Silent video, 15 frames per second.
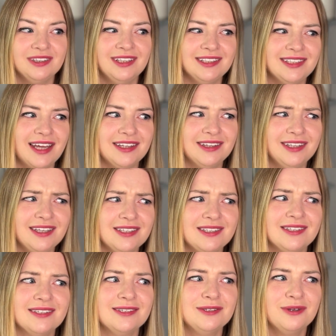they said
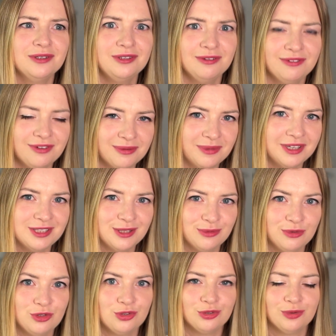this is not information
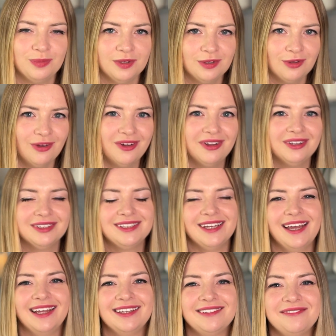which should be told
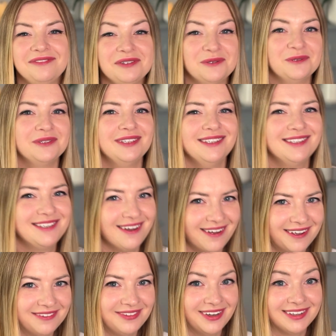and we shouldn't
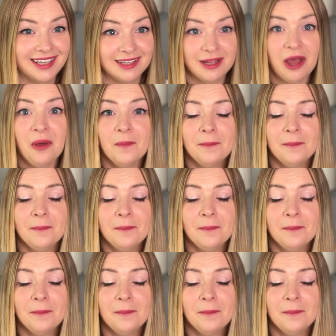talk about that,